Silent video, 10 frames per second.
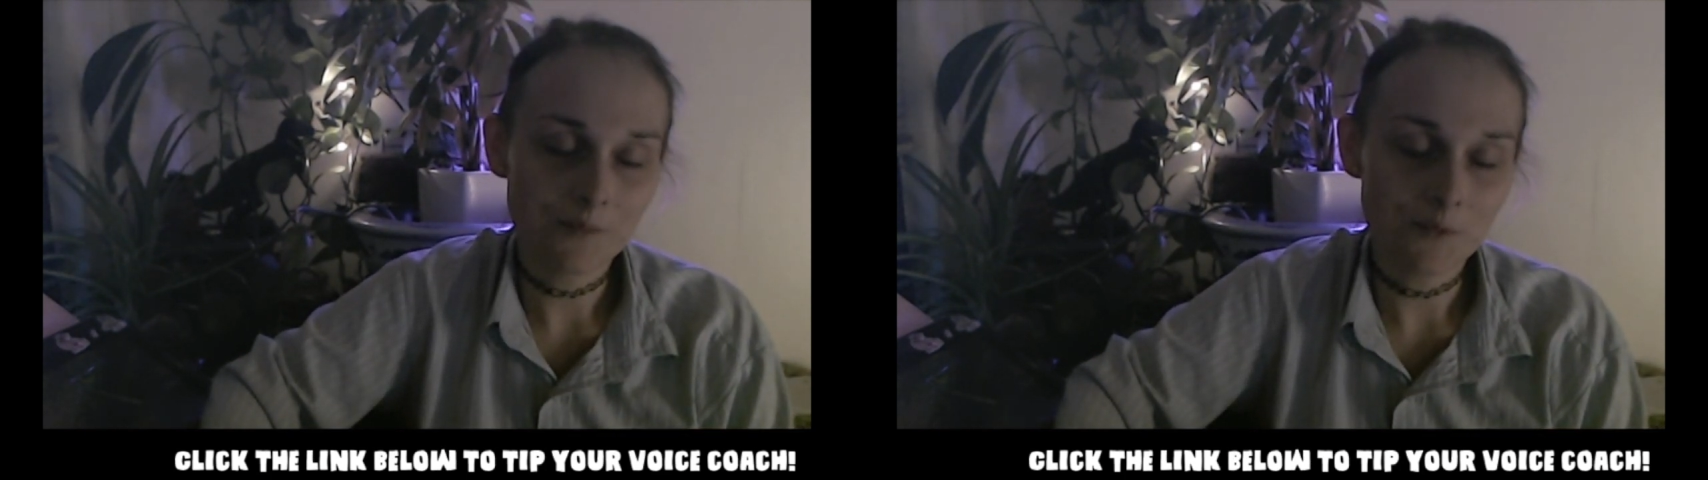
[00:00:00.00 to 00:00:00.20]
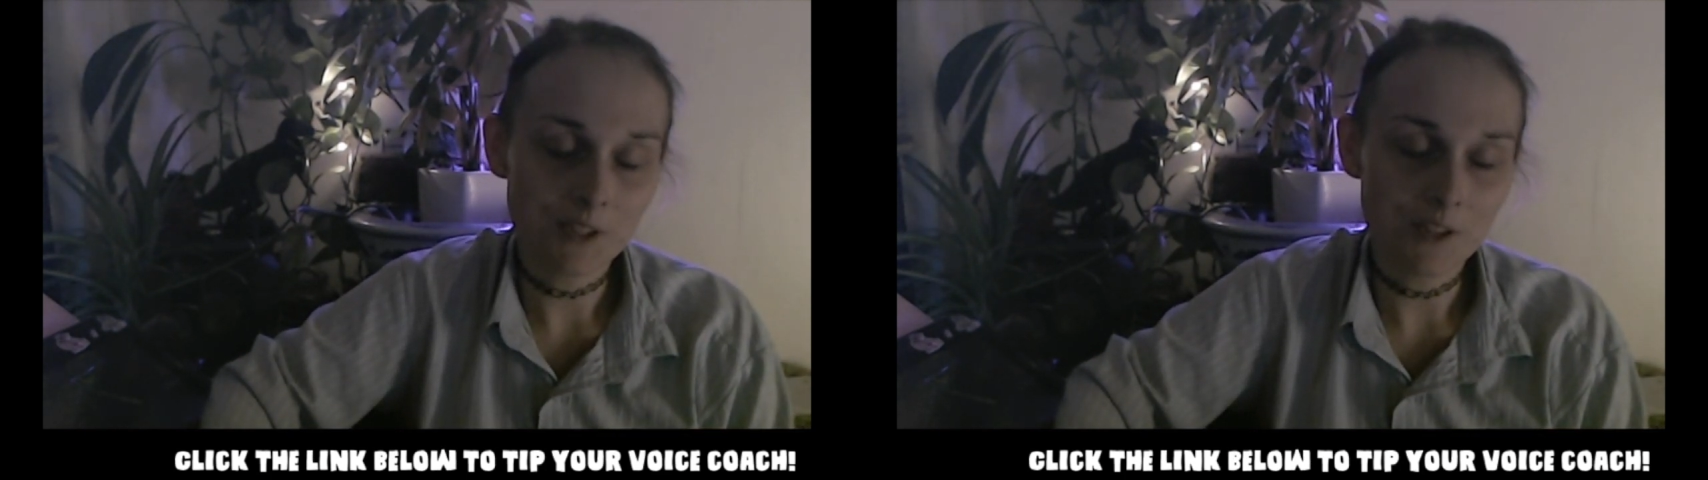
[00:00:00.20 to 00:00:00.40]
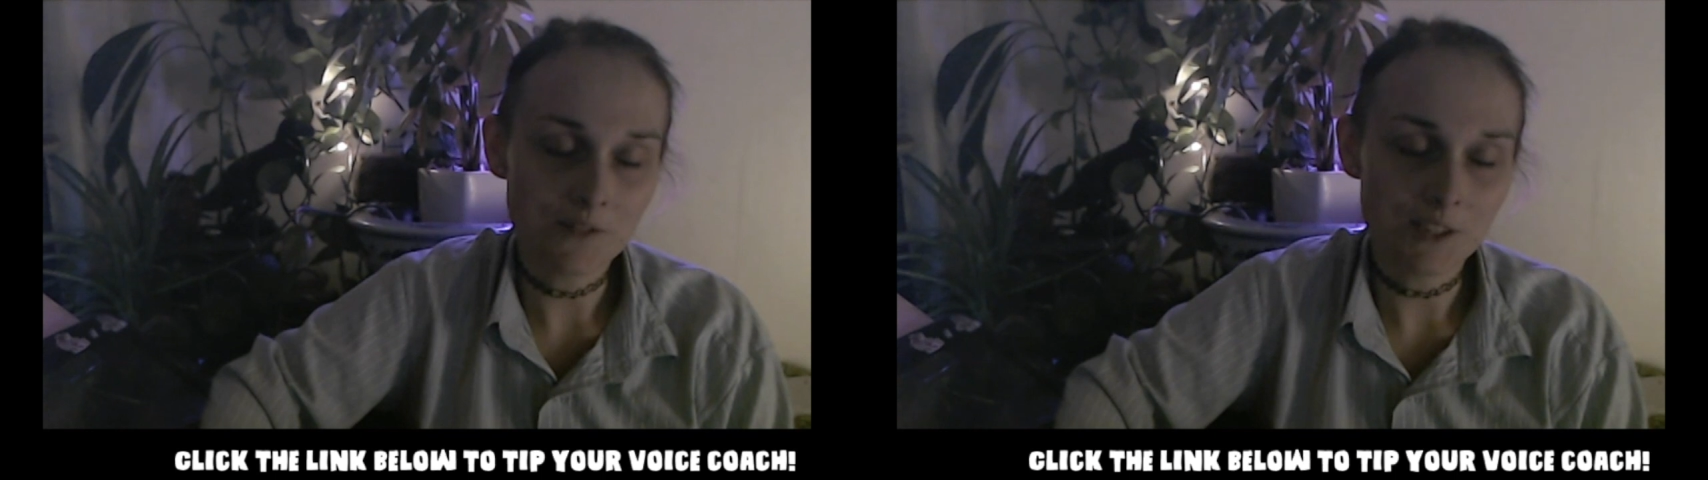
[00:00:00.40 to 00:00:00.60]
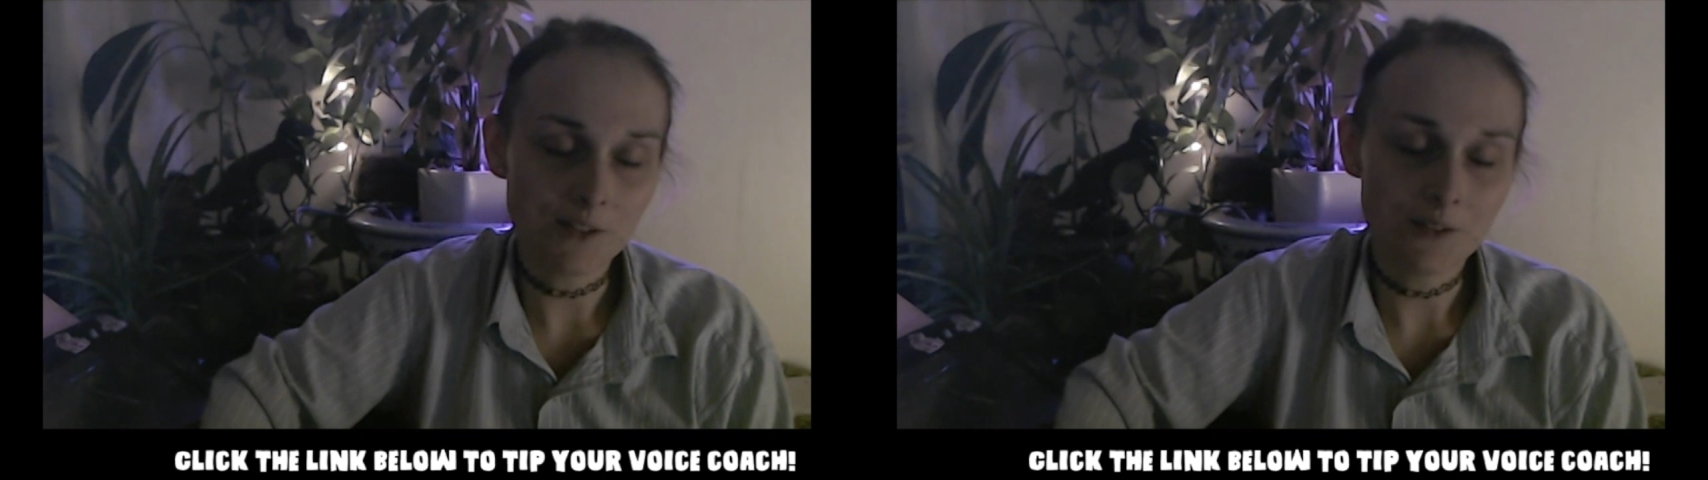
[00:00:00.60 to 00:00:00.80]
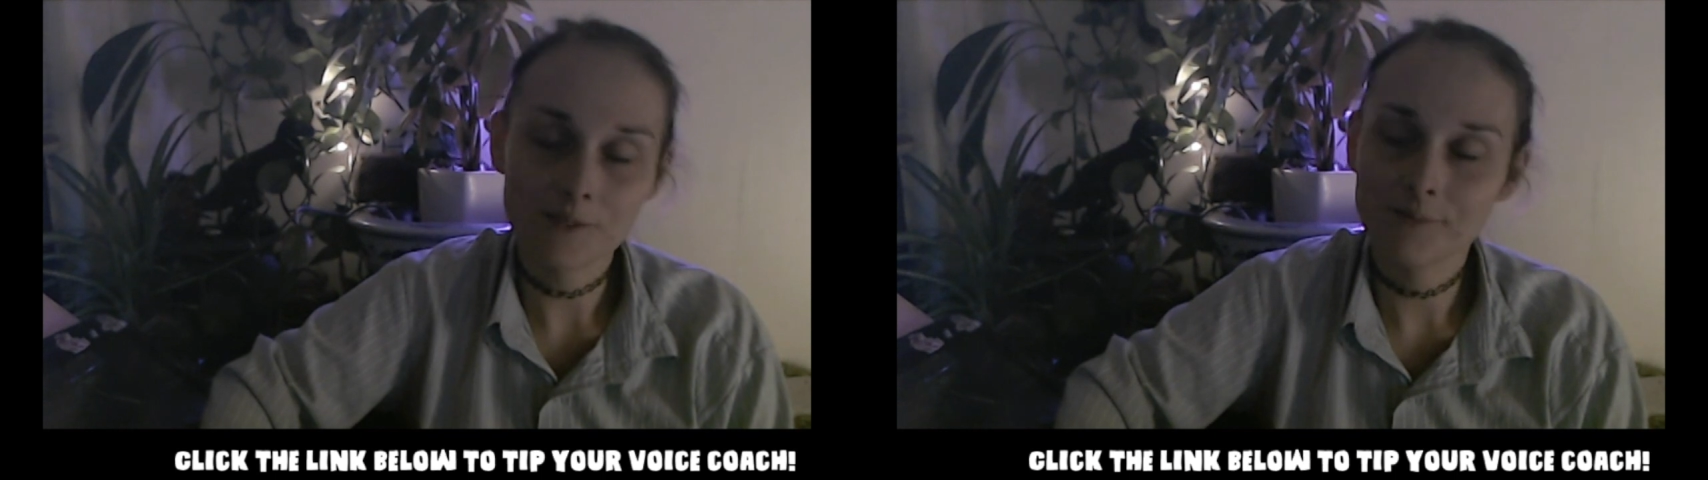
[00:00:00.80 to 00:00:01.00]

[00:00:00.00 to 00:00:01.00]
We loved you.